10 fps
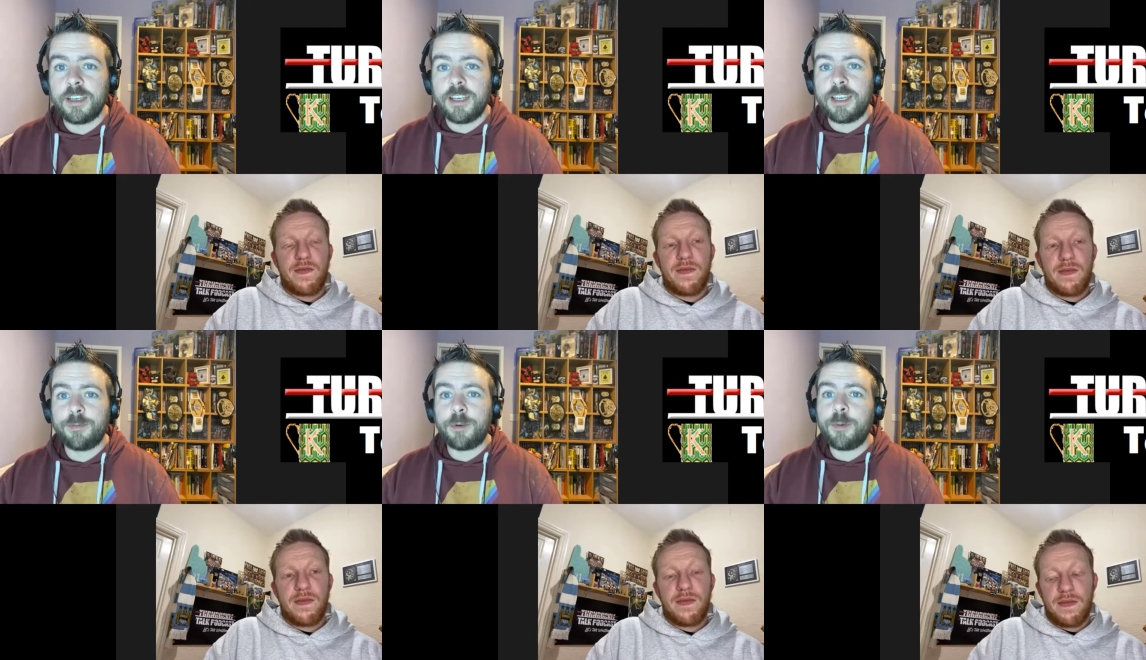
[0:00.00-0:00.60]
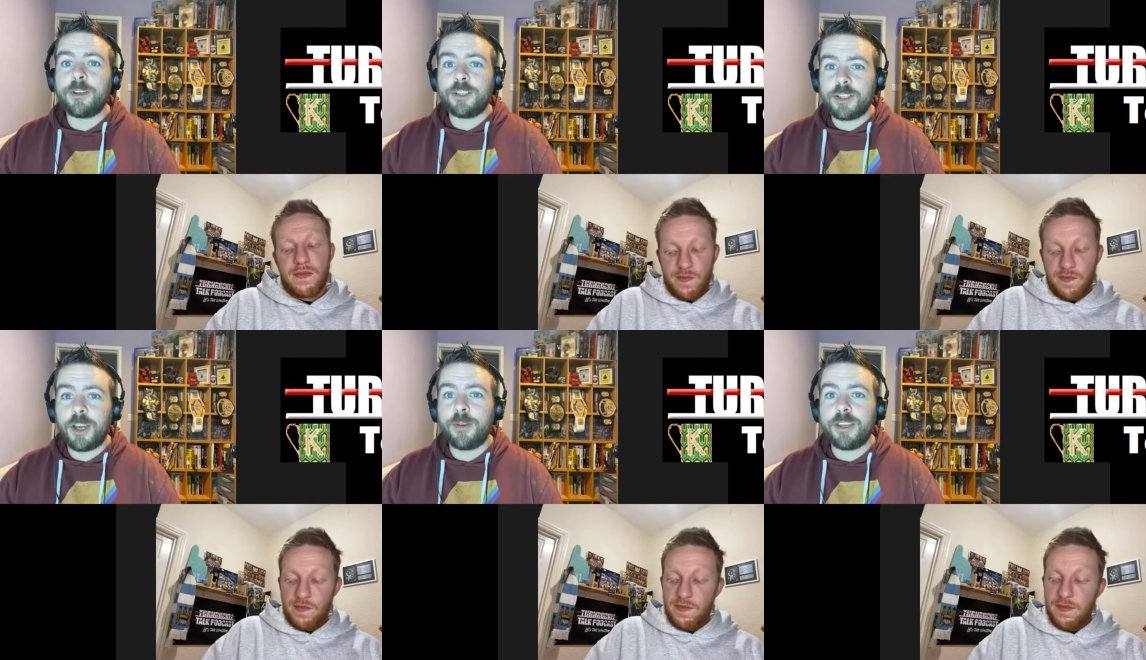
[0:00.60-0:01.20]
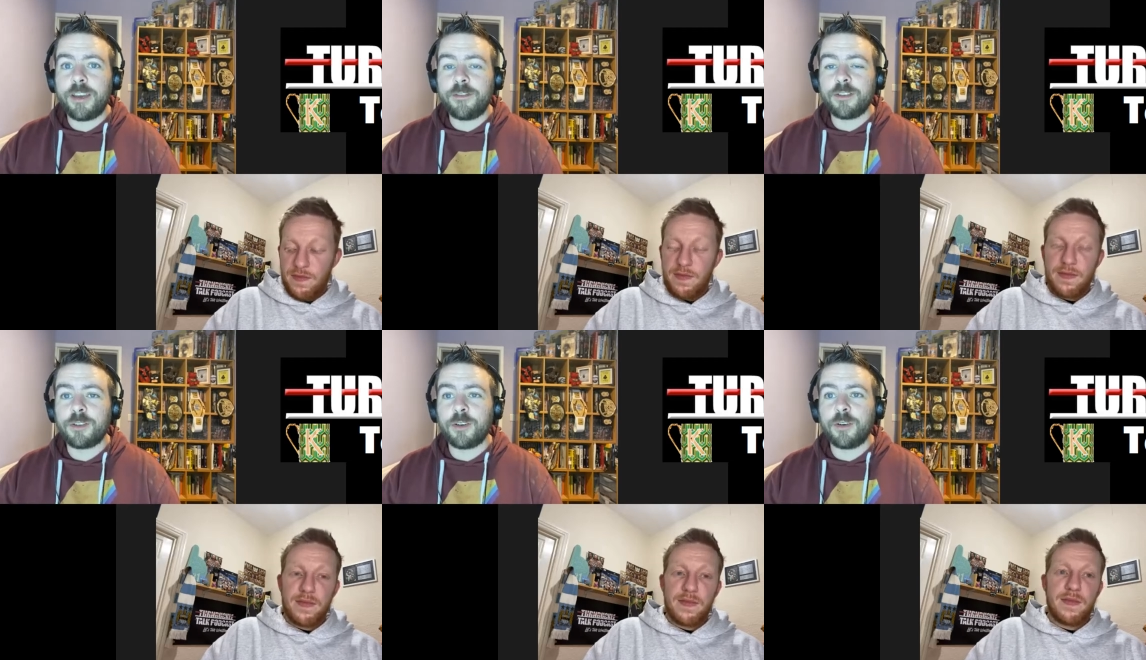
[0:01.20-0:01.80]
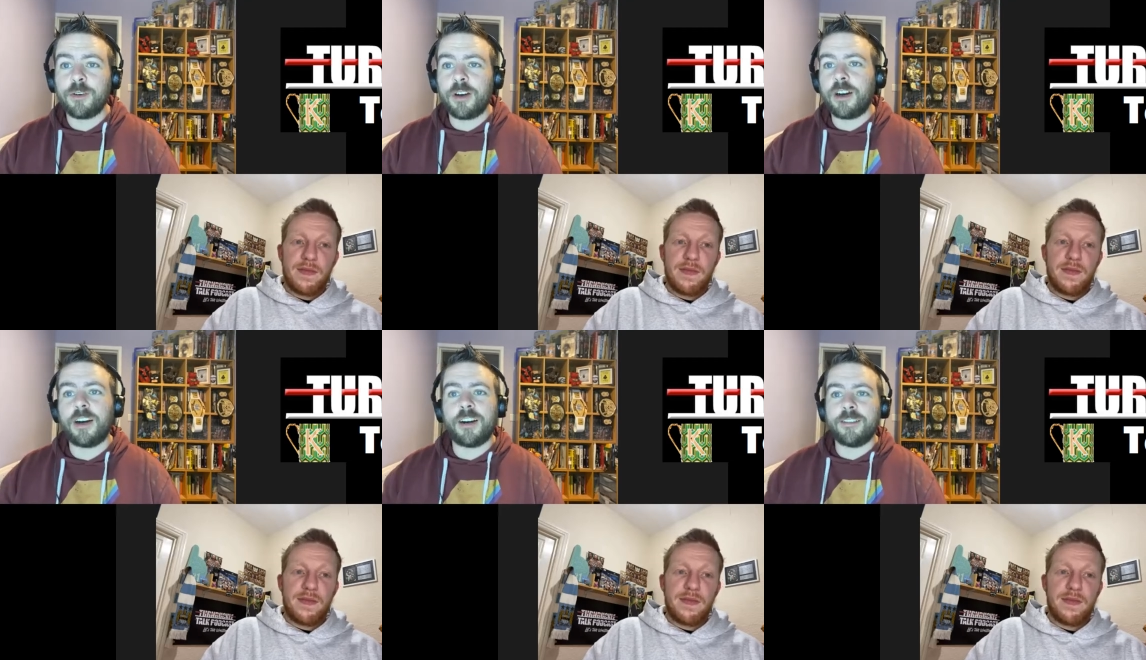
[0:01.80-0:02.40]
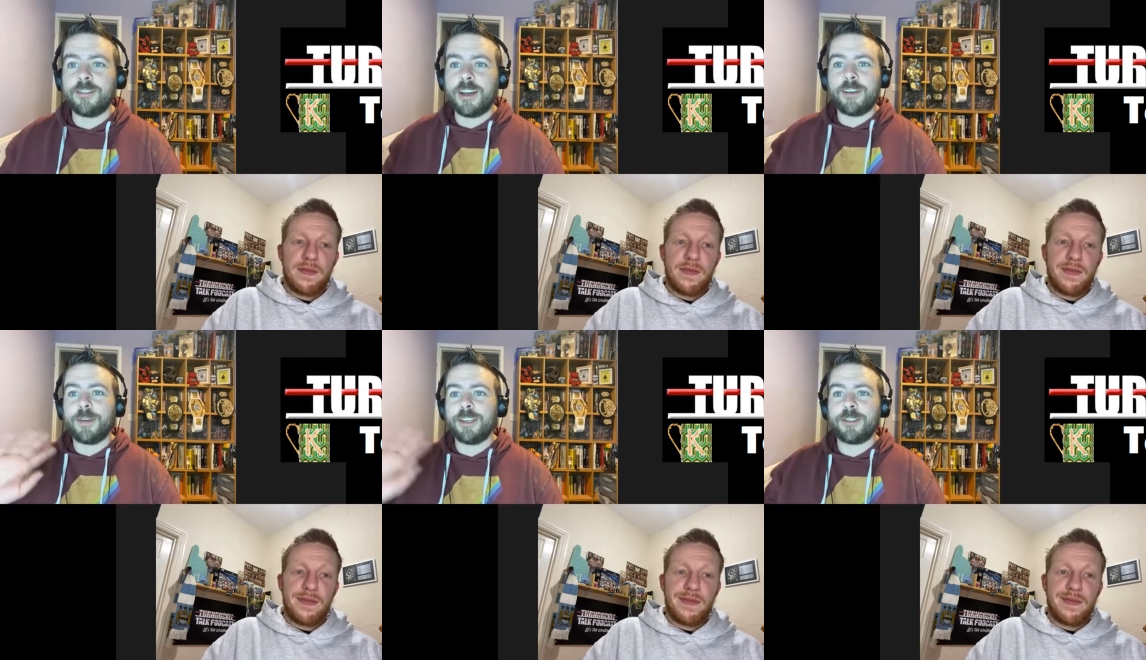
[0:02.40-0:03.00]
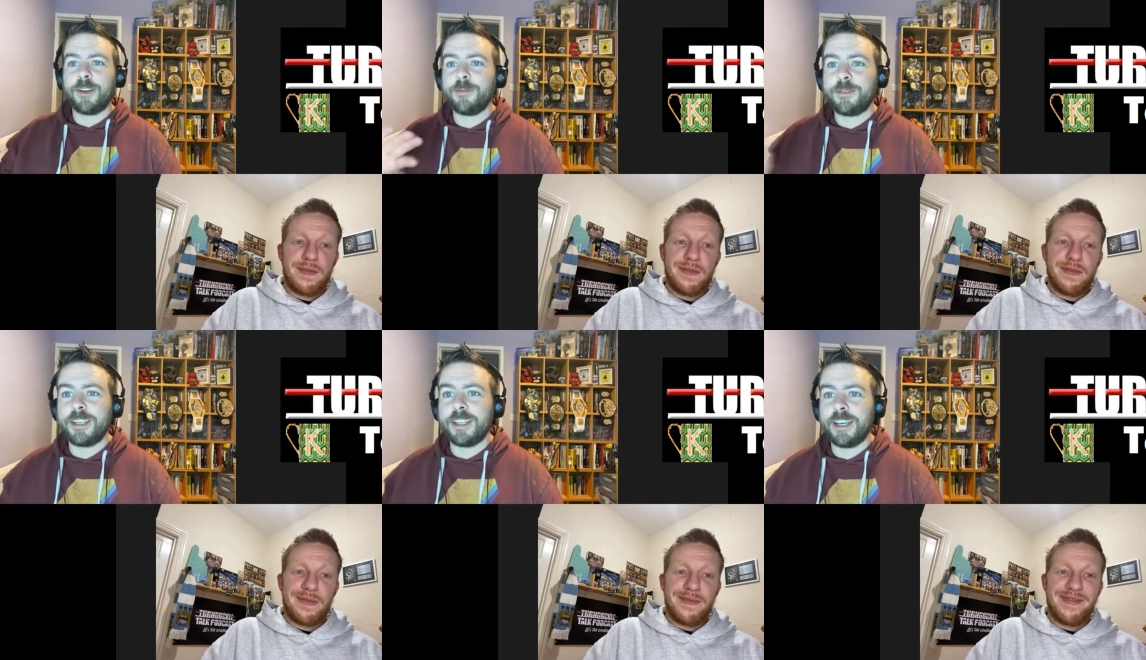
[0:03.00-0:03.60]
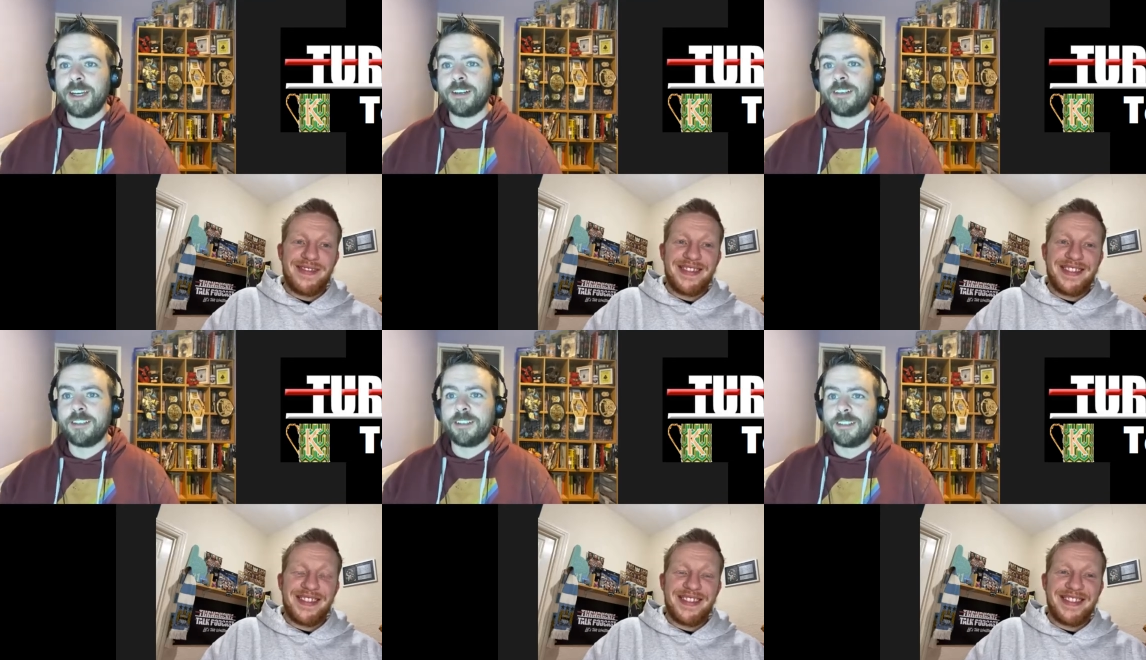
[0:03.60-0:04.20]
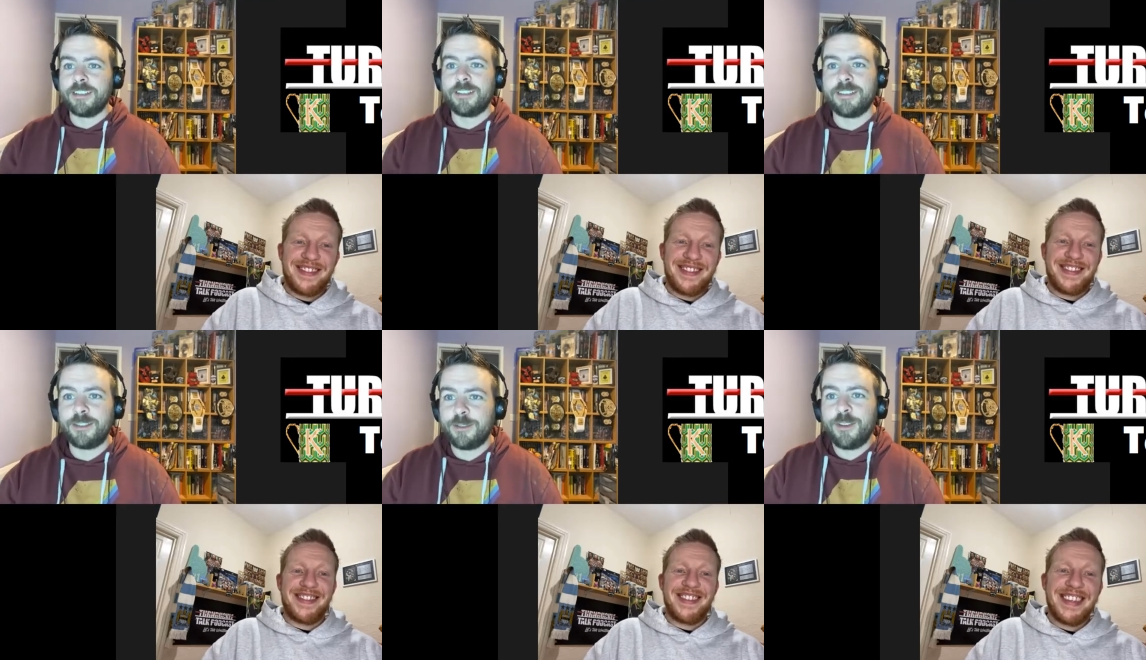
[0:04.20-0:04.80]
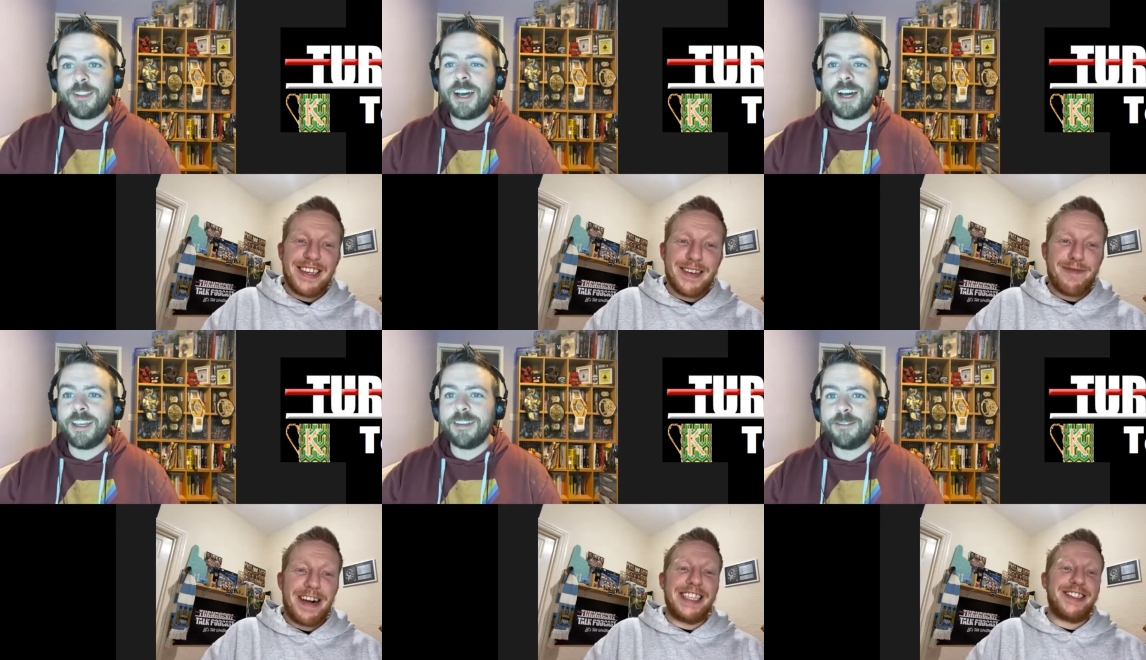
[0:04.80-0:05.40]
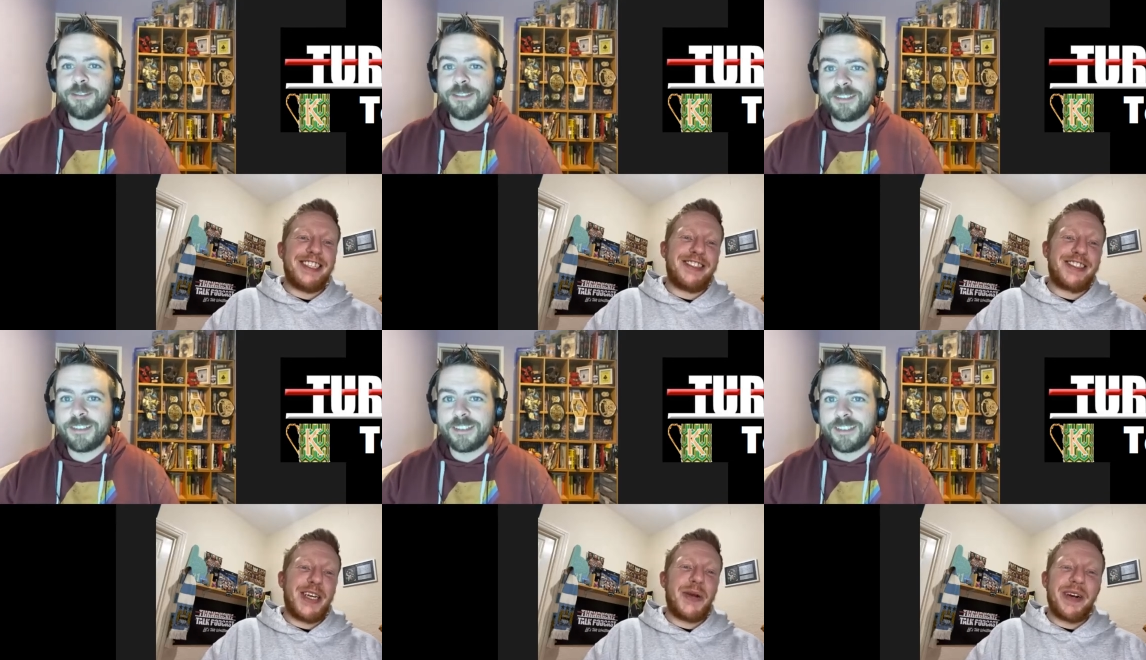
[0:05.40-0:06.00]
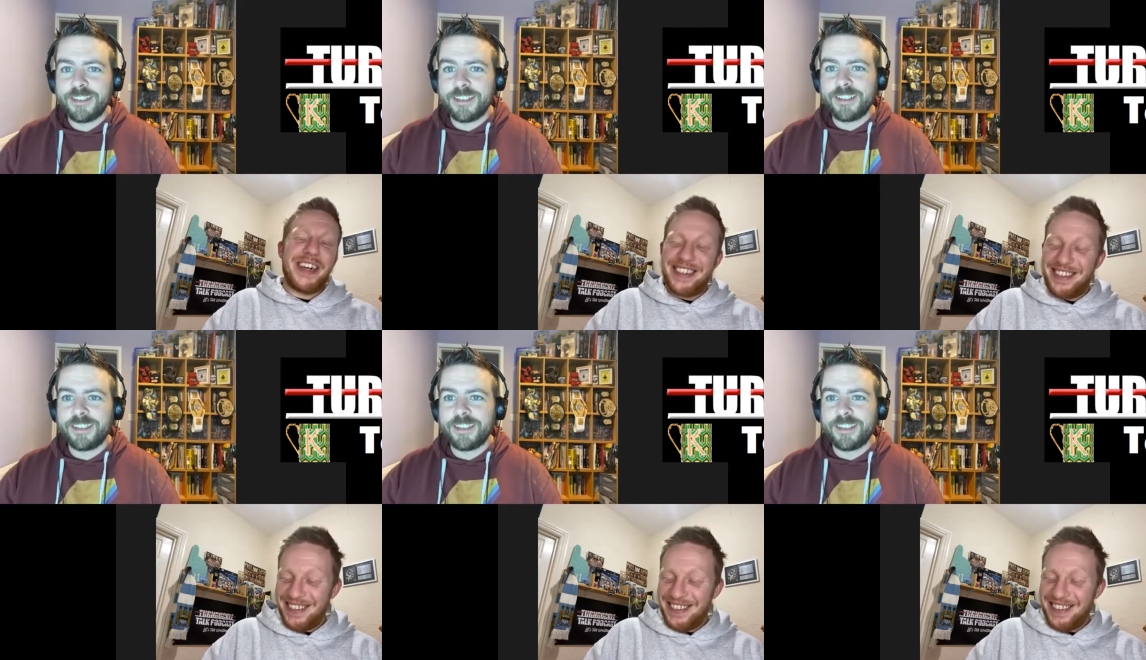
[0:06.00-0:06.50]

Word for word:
Speaker 1: he's probably going to shout at you if you score. Um, I've messed up. See you later. you're on live. Rides on
Speaker 2: his scooter.